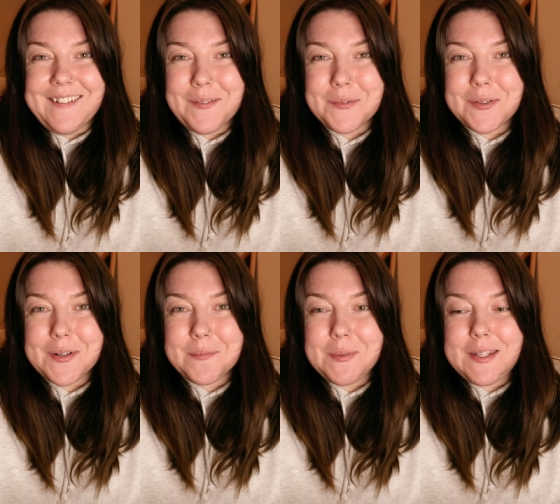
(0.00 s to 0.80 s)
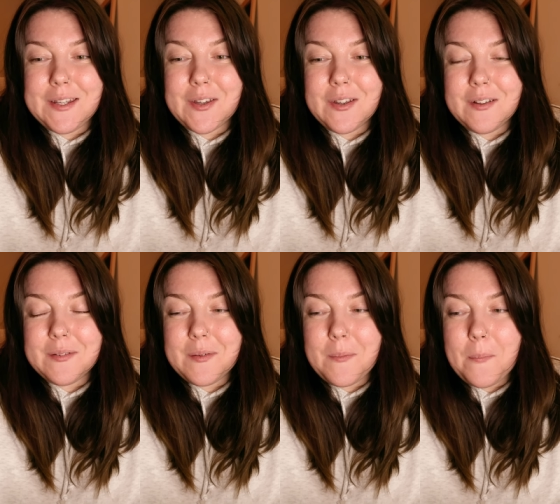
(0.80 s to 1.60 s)
I'm not gonna be
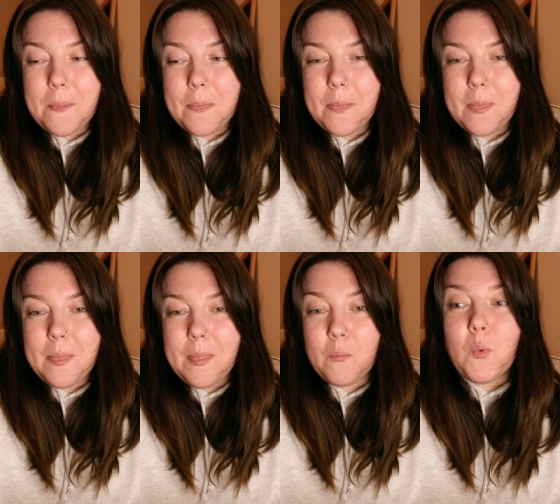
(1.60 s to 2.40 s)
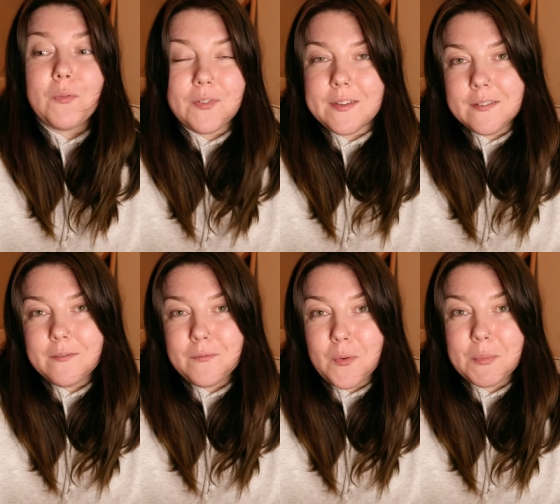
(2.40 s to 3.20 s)
waffling
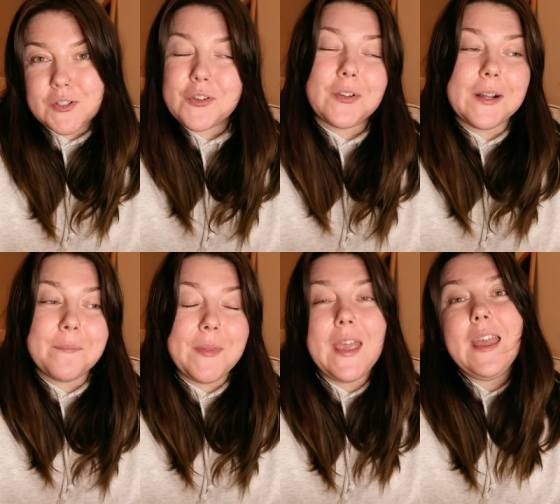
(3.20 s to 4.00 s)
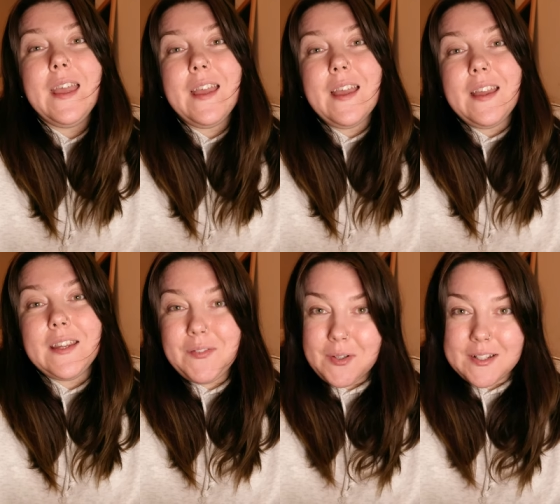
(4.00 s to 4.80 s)
for much longer.
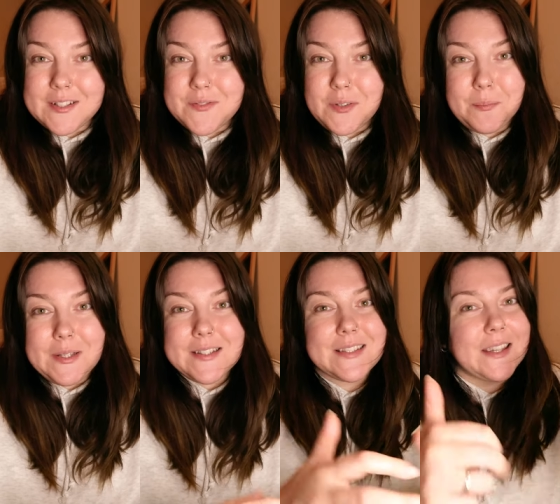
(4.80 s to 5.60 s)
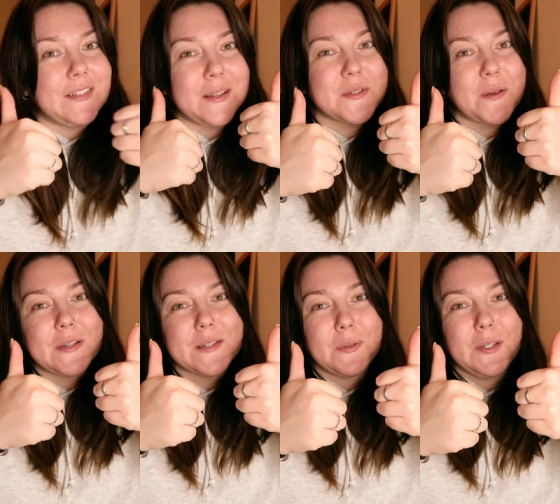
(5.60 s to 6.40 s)
If you like this video, please give it a thumbs up
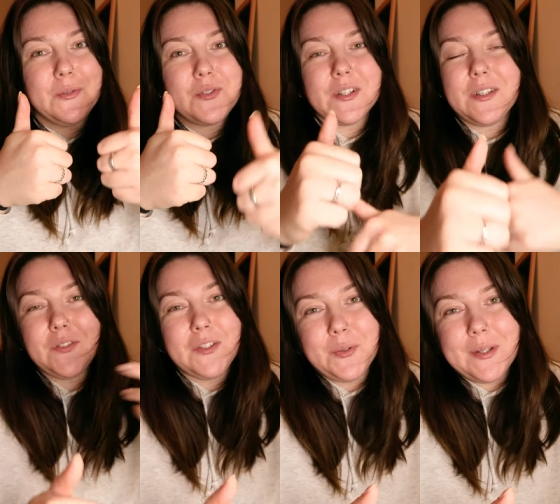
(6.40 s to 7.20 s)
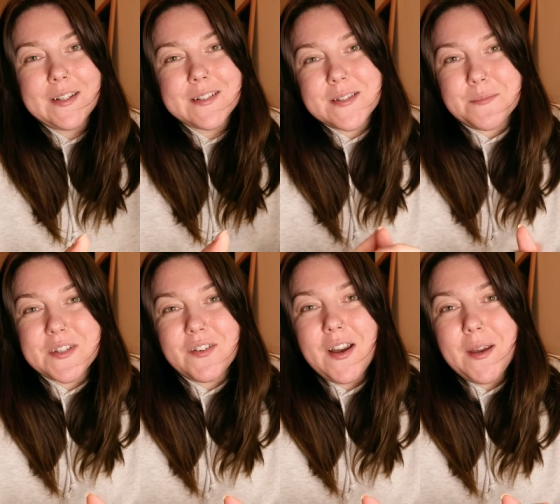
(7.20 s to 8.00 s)
as per usual. If you're new here,
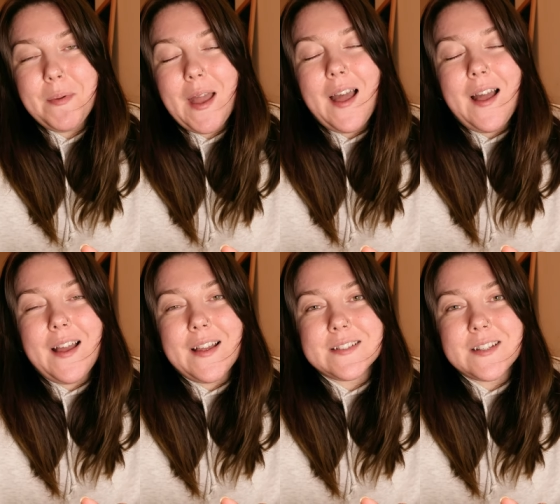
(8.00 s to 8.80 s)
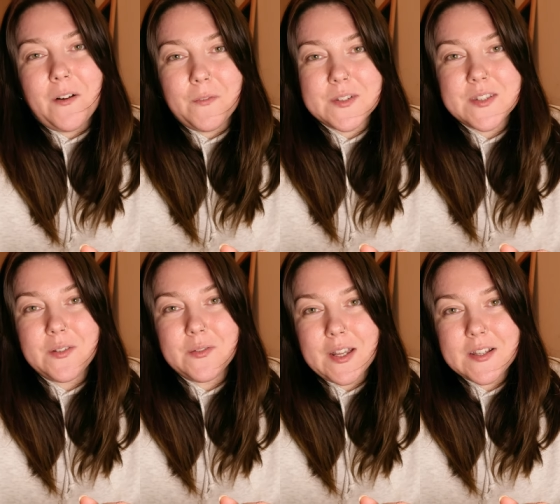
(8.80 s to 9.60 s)
subscribe, and I will see
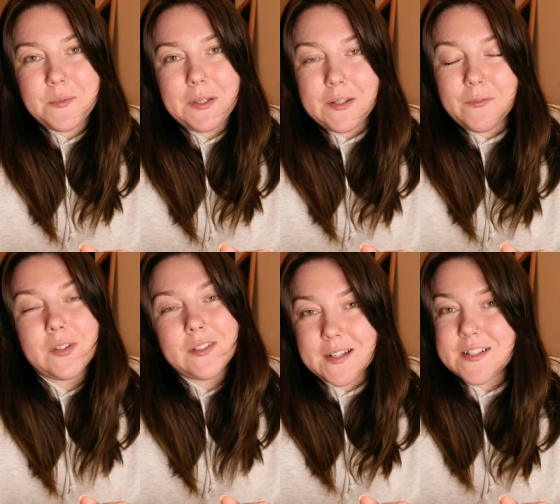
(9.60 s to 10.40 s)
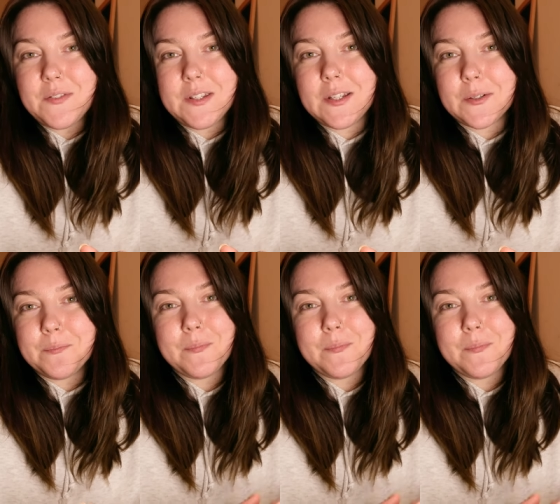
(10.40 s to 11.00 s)
you next week for the next video.